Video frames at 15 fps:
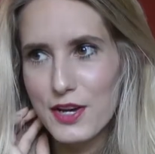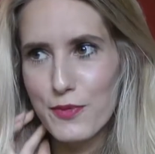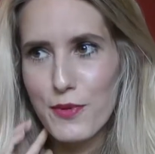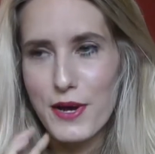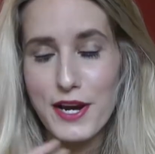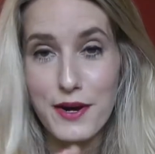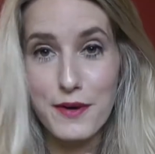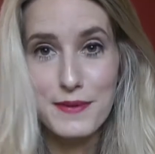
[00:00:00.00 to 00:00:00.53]

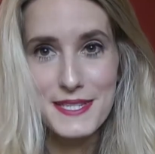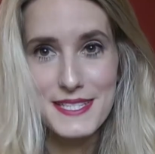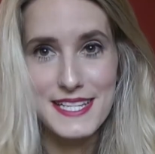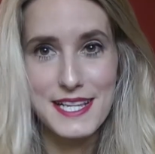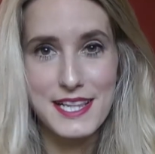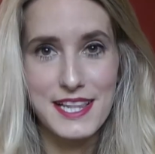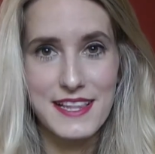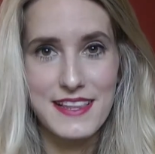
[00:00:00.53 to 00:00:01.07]
When I was
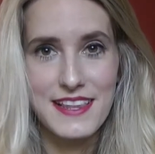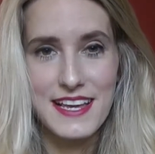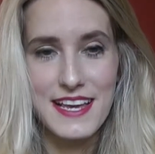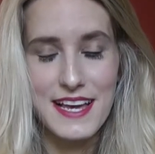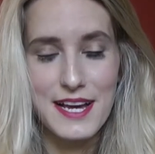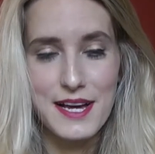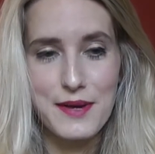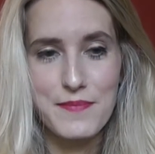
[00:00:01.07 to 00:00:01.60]
in
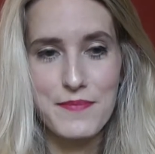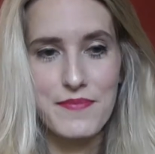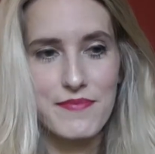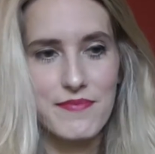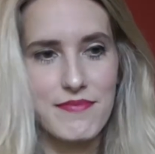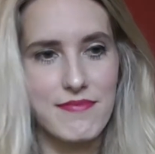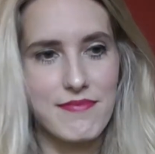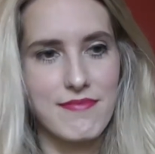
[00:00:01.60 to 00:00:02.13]
the
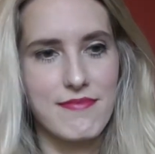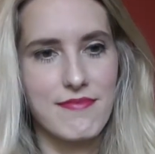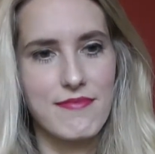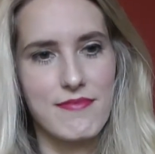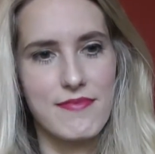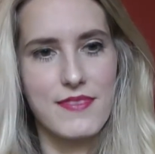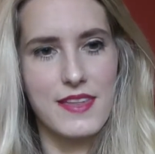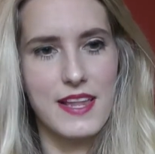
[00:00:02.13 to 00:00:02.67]

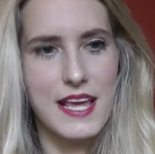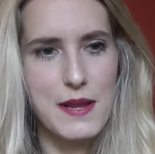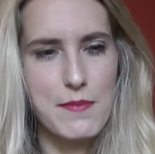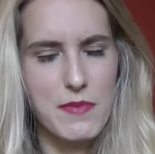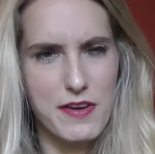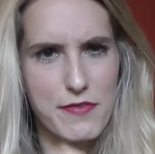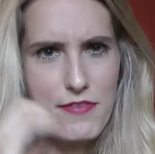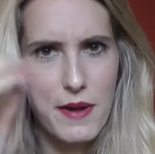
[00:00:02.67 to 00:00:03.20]
in
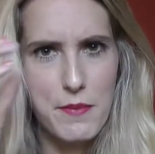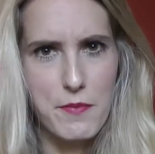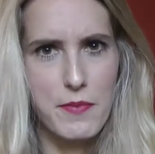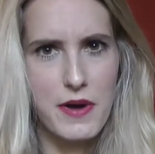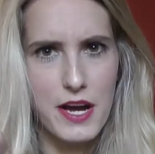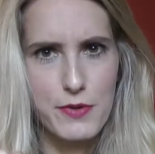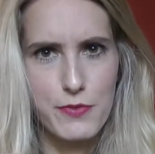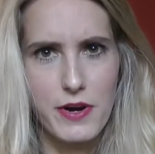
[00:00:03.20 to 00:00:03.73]
my frame of
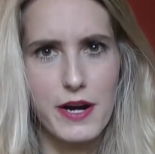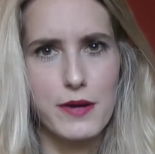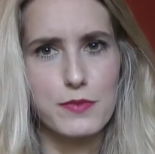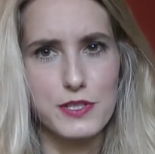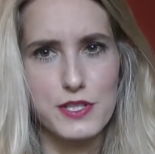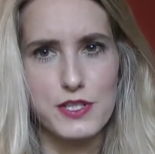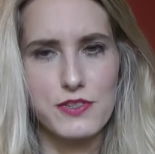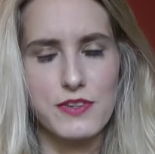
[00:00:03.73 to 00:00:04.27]
mind where I
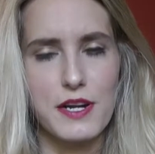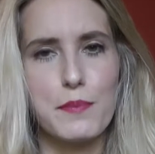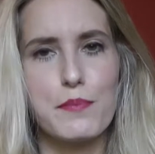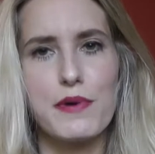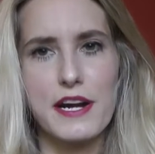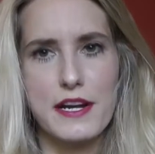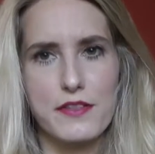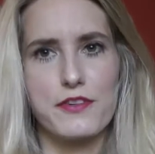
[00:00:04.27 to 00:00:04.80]
was trying to
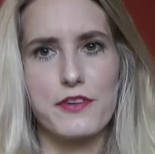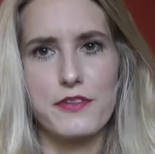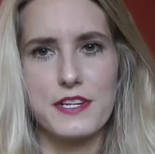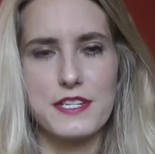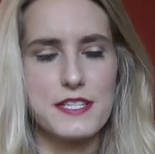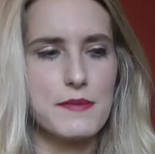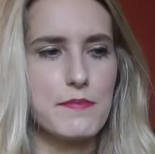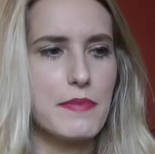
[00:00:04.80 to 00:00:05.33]
break through
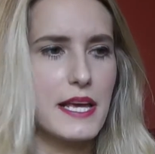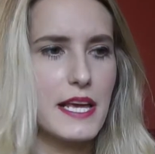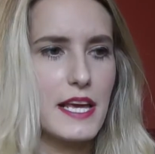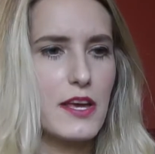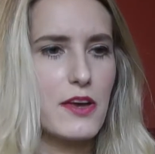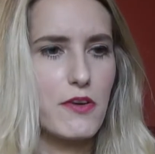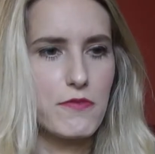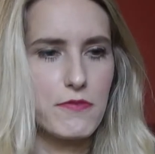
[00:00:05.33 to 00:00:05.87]
this and
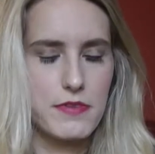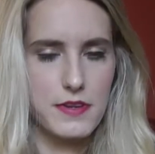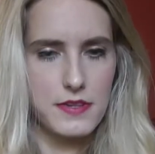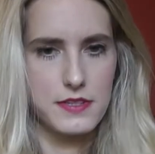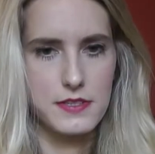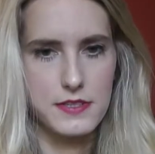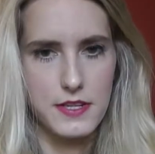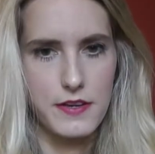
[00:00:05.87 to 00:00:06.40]
be
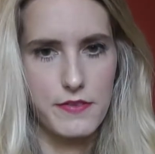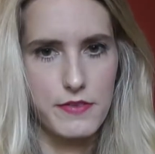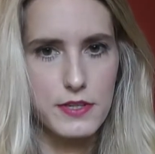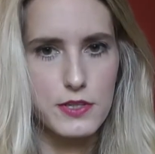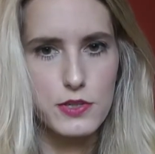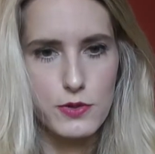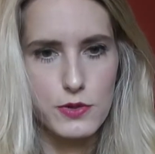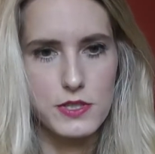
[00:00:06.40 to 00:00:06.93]
confident, Soph,
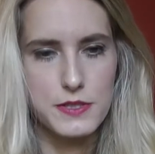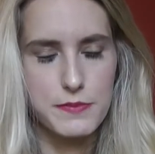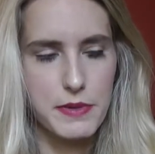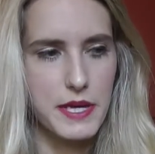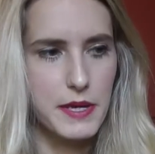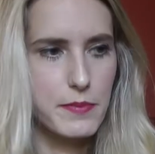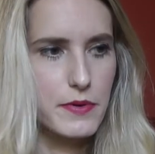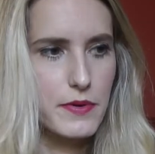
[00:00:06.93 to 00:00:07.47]
and talk to
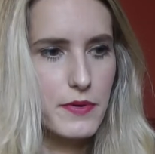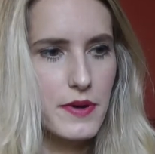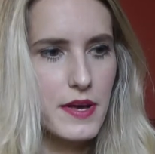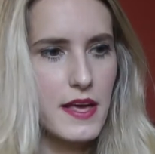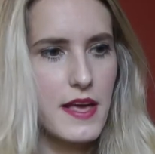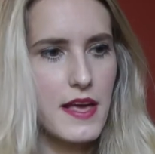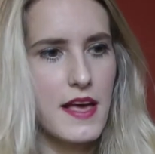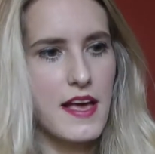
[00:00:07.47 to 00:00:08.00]
people,
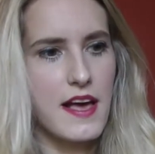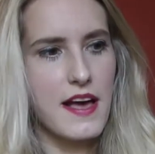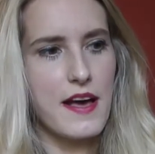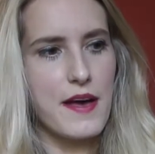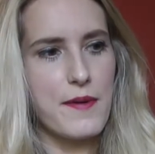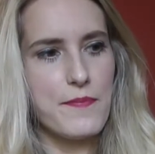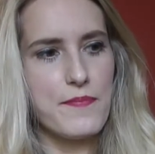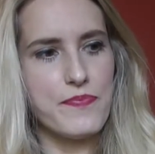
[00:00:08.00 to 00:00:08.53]

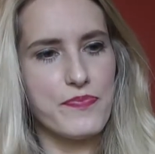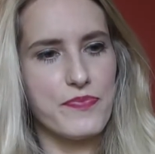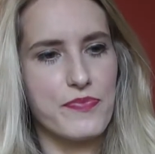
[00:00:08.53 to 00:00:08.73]
a